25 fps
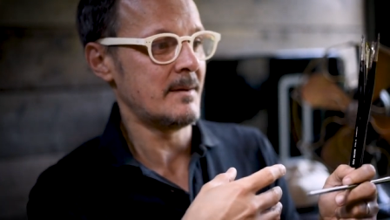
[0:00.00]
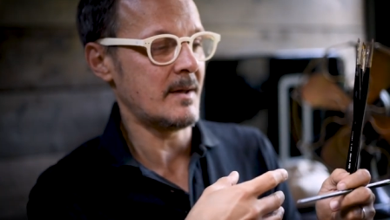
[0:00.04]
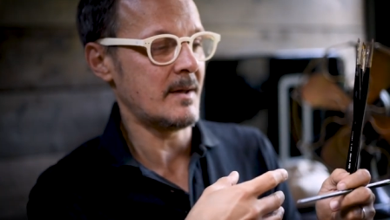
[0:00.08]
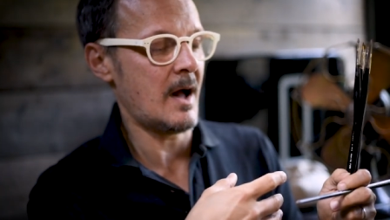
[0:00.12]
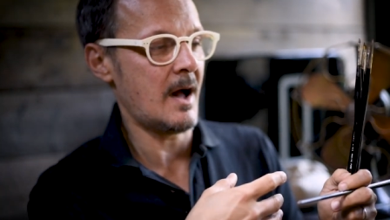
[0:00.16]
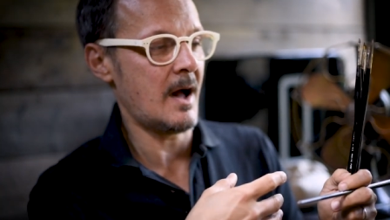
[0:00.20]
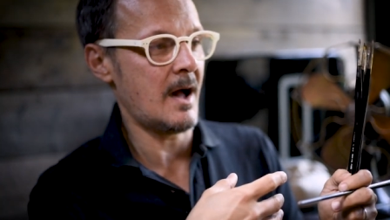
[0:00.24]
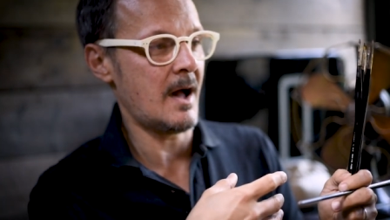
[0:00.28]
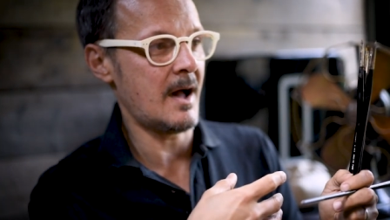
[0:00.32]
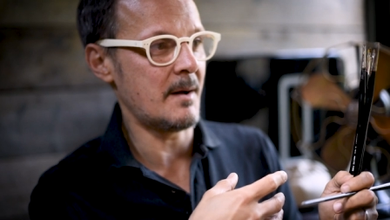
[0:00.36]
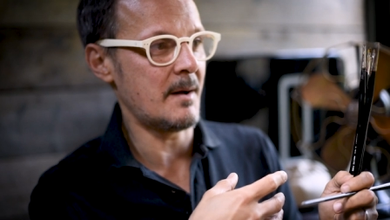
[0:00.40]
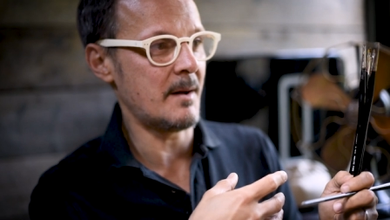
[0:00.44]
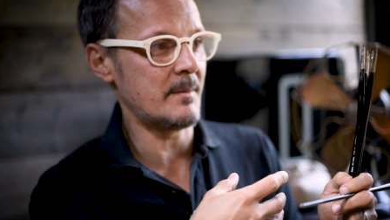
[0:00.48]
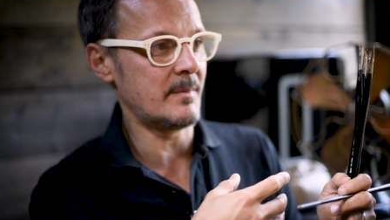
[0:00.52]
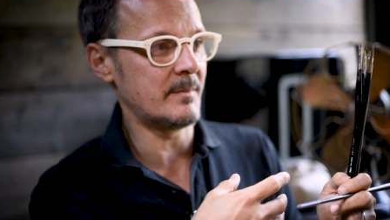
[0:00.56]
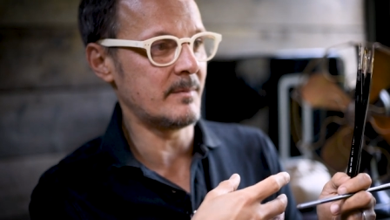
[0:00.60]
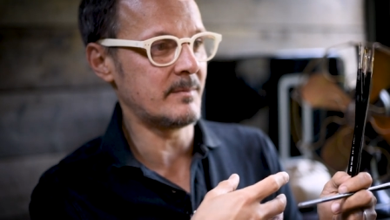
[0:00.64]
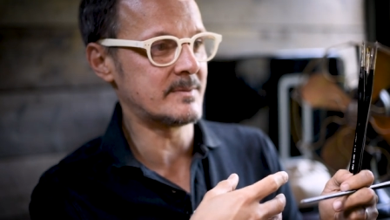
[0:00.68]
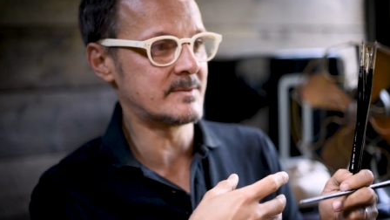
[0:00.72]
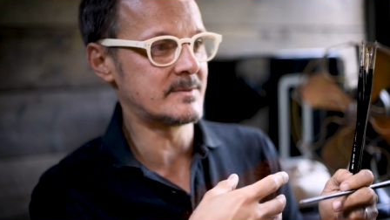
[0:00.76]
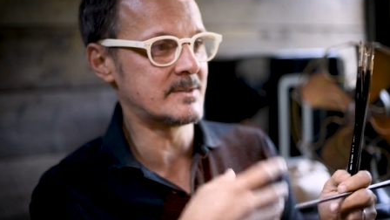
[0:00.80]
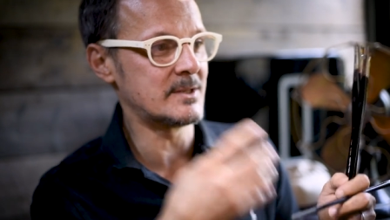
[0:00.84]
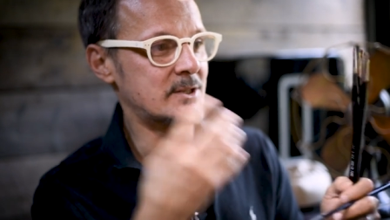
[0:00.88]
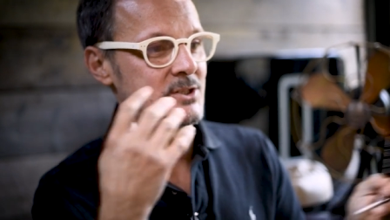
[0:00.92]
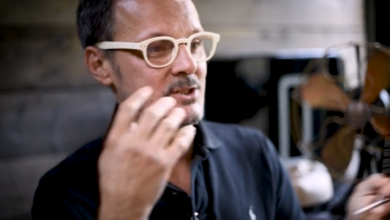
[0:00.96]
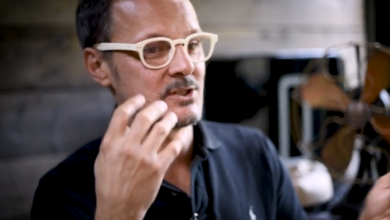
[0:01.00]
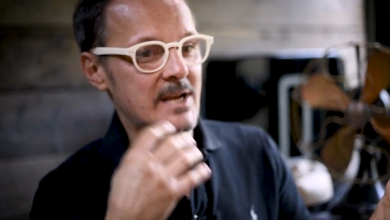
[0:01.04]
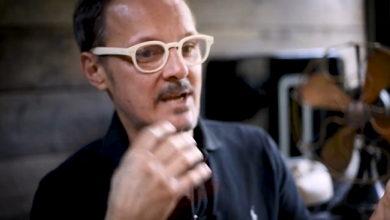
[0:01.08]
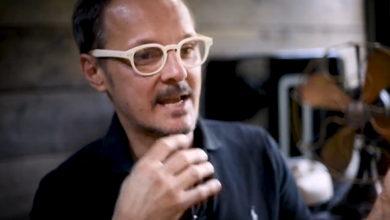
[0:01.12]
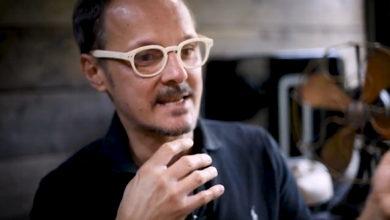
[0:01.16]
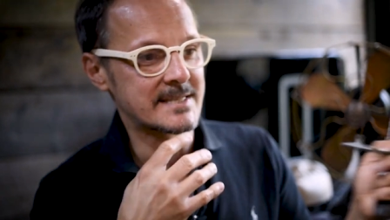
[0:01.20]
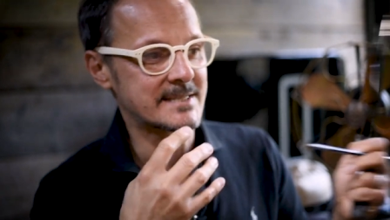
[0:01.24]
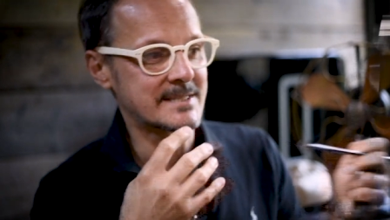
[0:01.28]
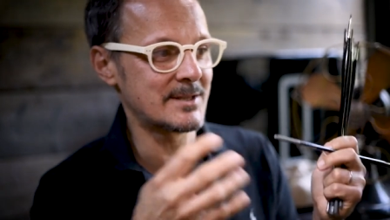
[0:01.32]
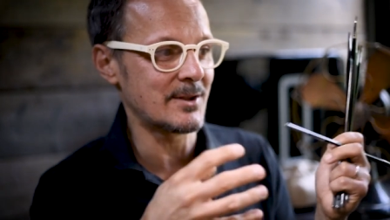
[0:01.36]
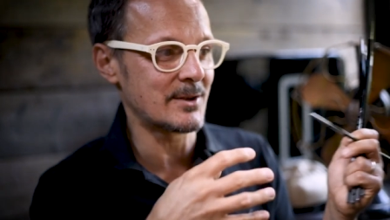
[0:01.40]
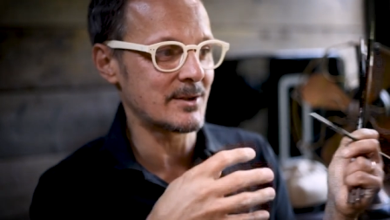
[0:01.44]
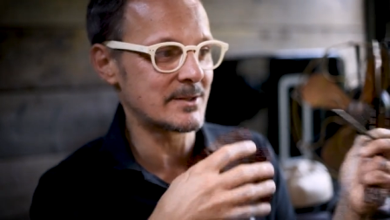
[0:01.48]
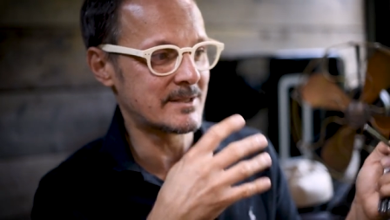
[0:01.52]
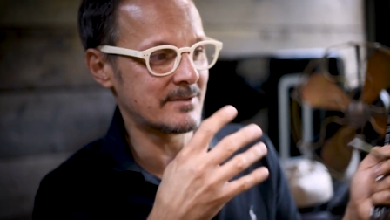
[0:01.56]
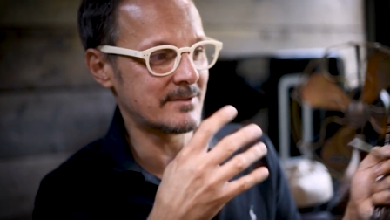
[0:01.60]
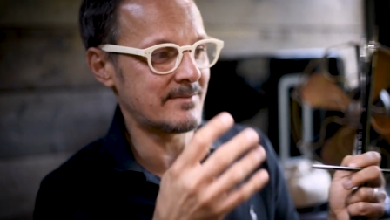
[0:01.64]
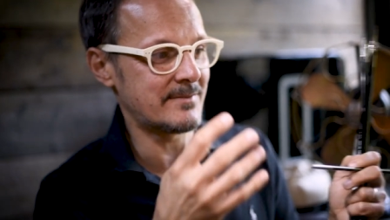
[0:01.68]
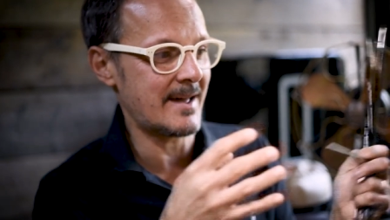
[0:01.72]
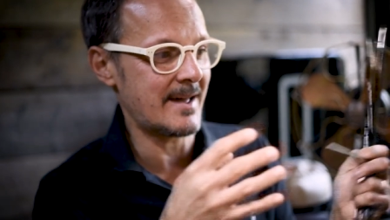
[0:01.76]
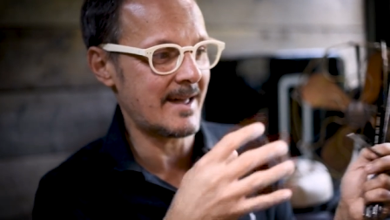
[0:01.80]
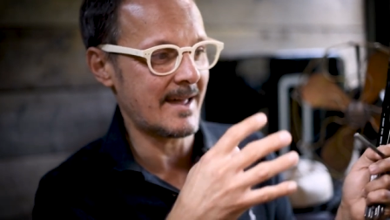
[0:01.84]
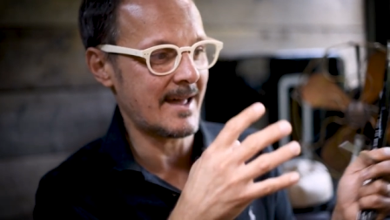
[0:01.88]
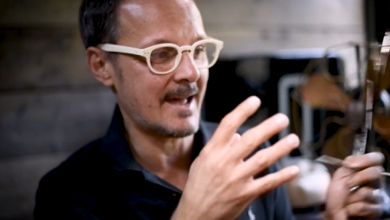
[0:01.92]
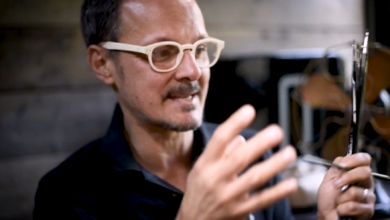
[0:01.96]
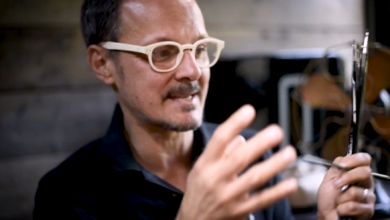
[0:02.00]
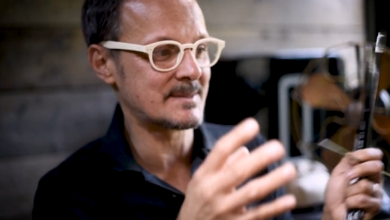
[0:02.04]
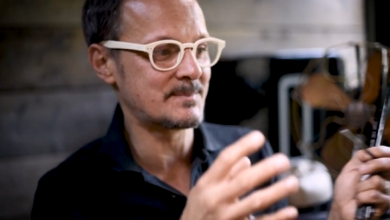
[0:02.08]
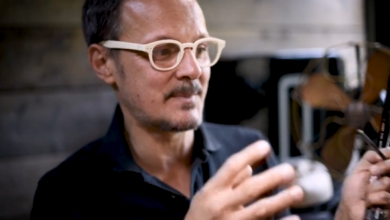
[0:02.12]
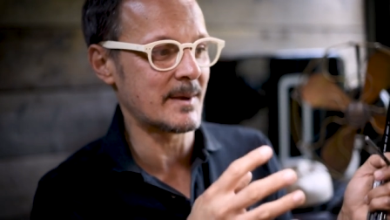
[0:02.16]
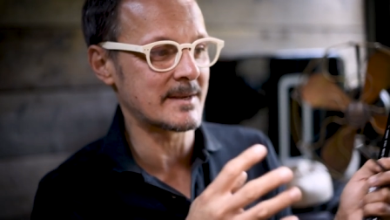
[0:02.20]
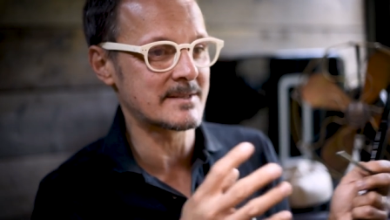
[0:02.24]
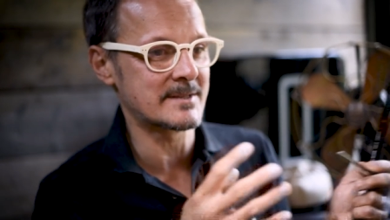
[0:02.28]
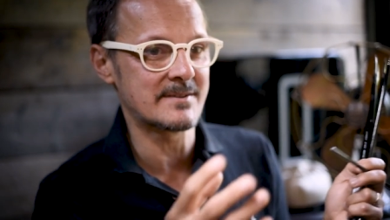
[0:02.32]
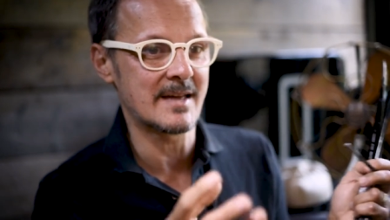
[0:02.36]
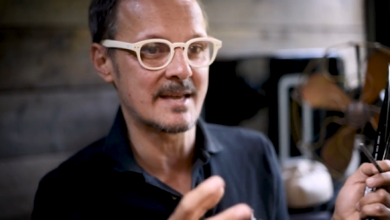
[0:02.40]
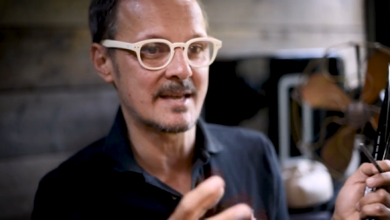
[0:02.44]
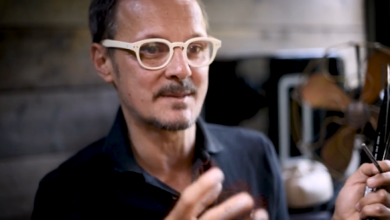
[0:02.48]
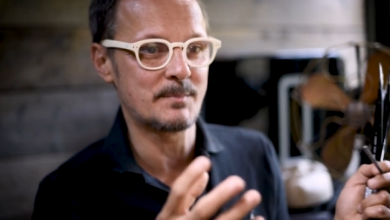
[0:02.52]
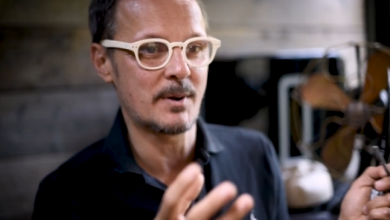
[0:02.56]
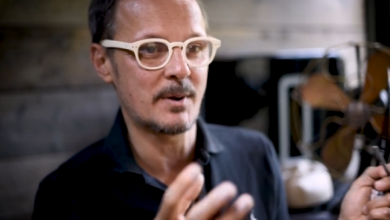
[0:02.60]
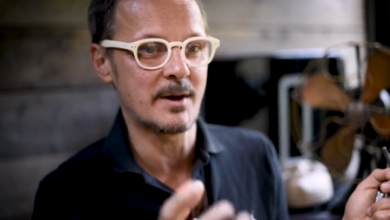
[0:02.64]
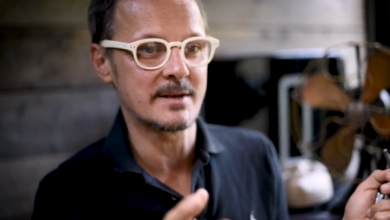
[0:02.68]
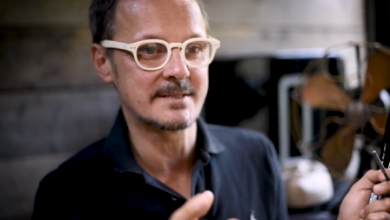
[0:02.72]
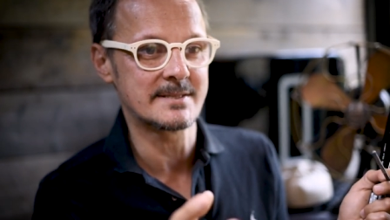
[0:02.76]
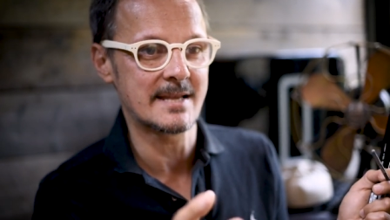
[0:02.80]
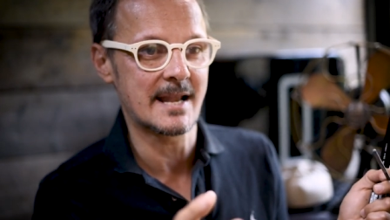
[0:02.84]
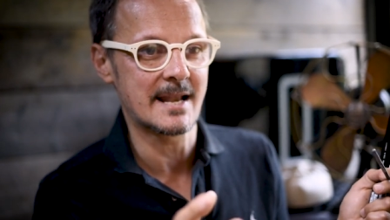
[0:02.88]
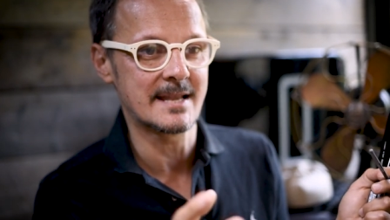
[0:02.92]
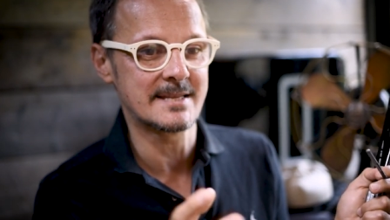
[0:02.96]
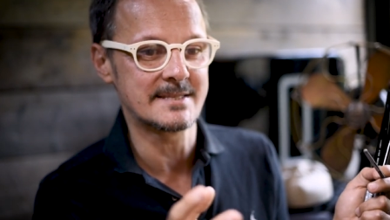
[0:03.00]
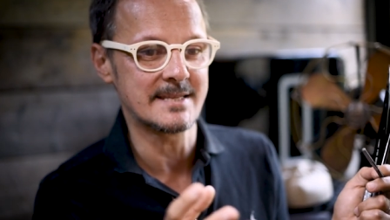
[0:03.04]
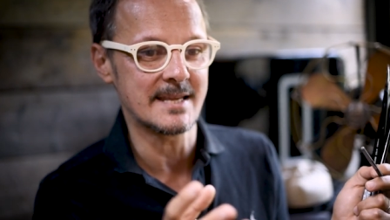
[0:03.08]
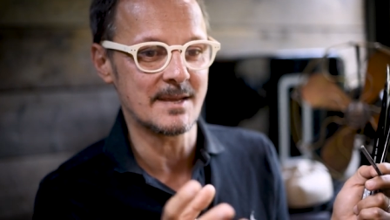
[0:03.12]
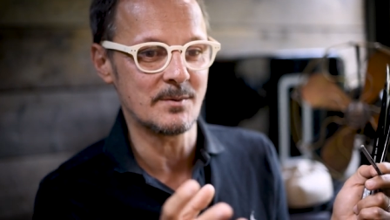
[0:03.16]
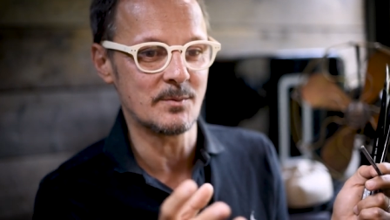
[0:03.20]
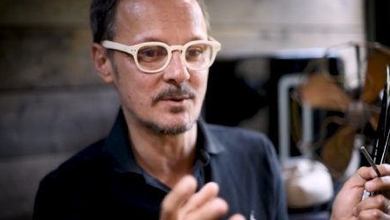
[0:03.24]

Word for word: uh, suggest lots of aspects of their personality,